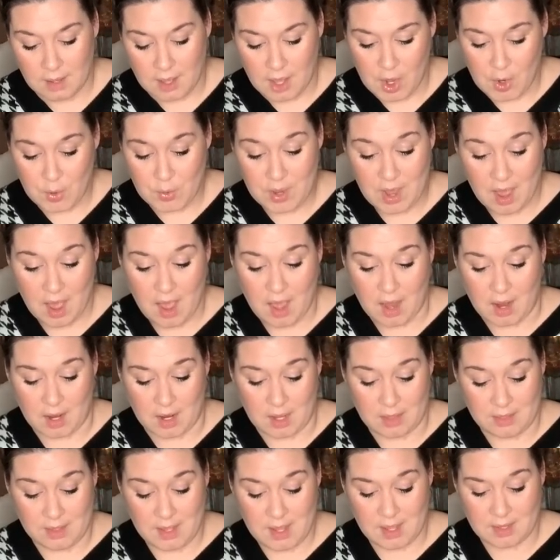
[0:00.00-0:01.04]
Okay,
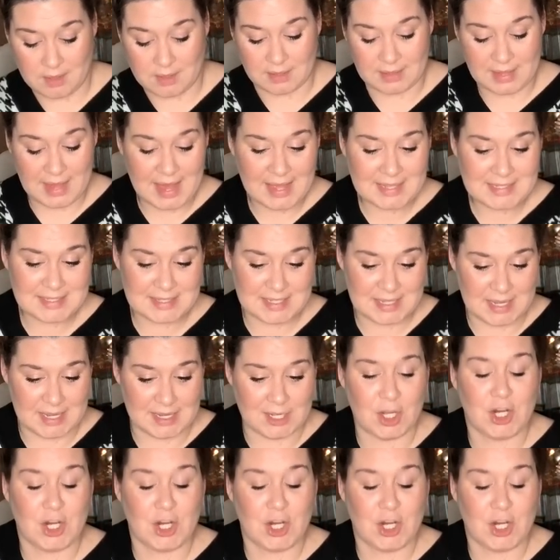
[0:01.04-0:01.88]
and then the last thing